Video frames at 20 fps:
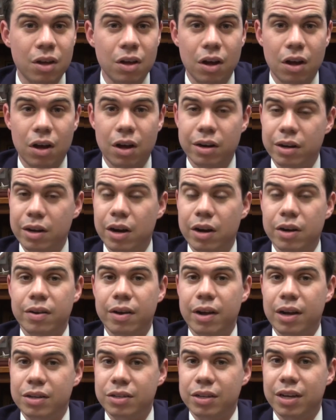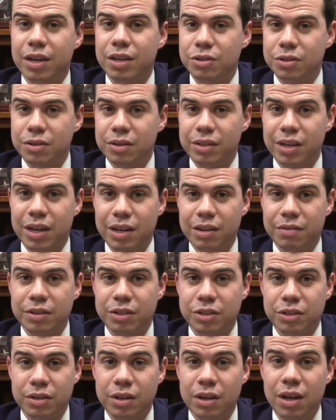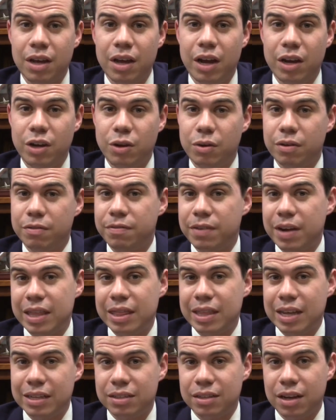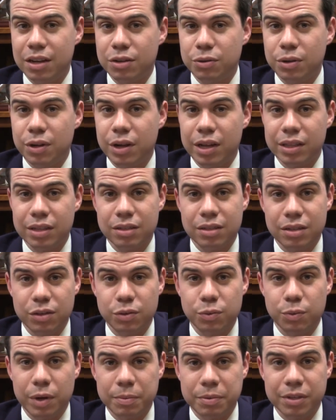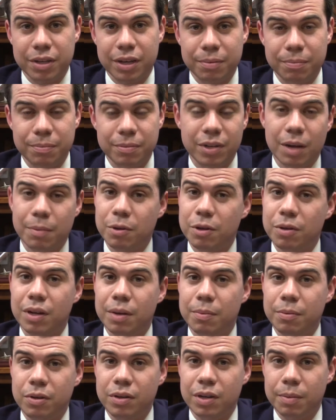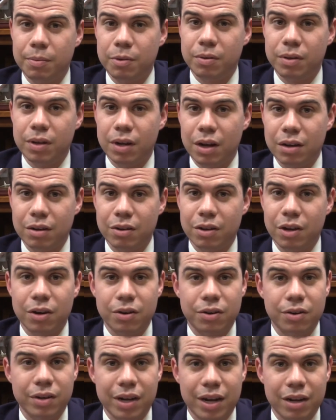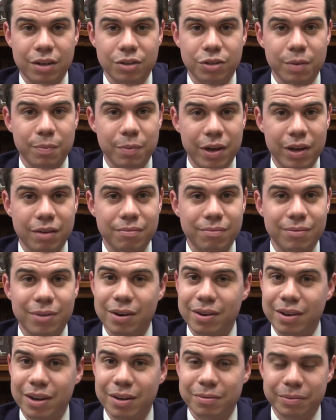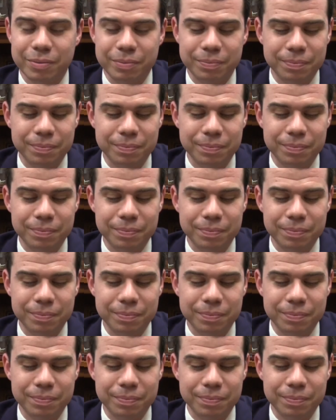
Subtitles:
on Gardner Educational Television, and you can find that schedule on the city's website, www.gardner-ma.gov.